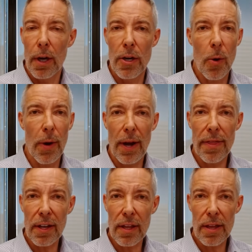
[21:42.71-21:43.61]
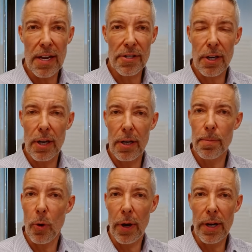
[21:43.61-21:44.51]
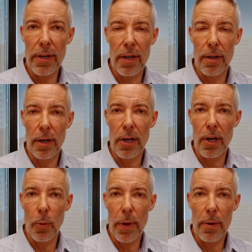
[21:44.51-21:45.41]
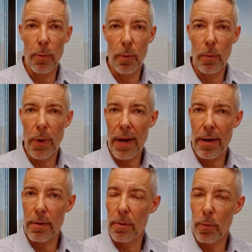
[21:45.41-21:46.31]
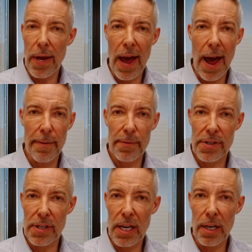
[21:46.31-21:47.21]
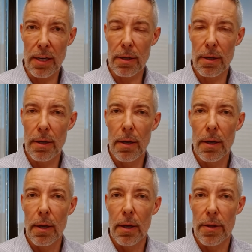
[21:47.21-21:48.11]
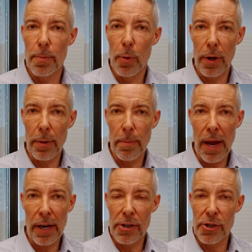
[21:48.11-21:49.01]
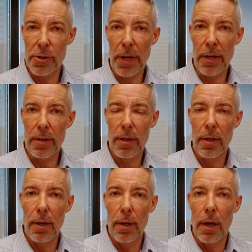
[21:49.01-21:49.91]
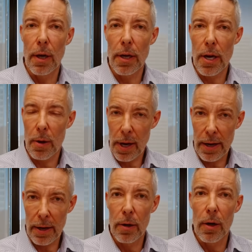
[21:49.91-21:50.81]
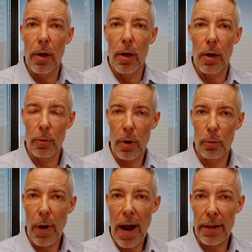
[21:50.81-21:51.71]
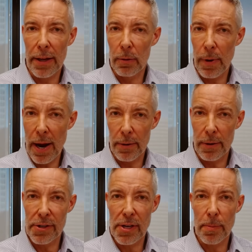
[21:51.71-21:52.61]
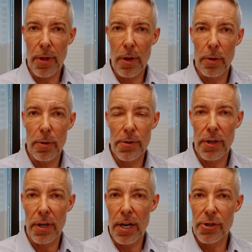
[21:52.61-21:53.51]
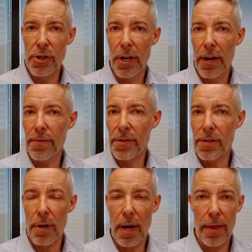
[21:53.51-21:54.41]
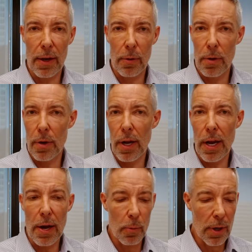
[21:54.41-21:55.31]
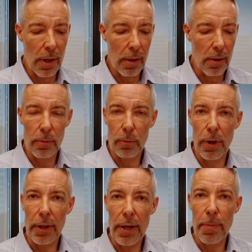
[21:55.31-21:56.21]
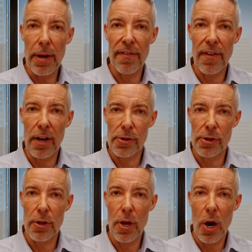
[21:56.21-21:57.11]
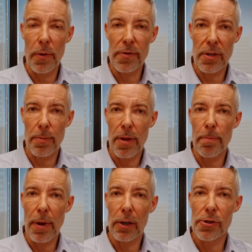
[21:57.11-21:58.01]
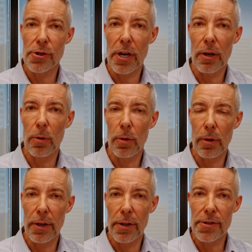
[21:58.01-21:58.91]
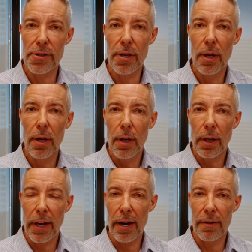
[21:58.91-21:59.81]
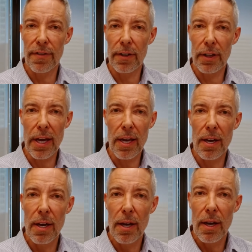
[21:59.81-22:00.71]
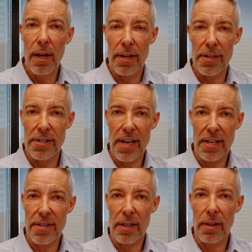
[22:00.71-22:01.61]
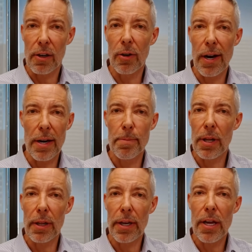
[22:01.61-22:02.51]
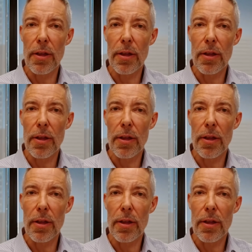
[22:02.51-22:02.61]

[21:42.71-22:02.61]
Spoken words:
I think that that's a good point. And, we have seen the board and management, kind of rally around some of those initiatives. I think it will really be a function, though, of some of the bigger shareholders carefully assessing the credibility of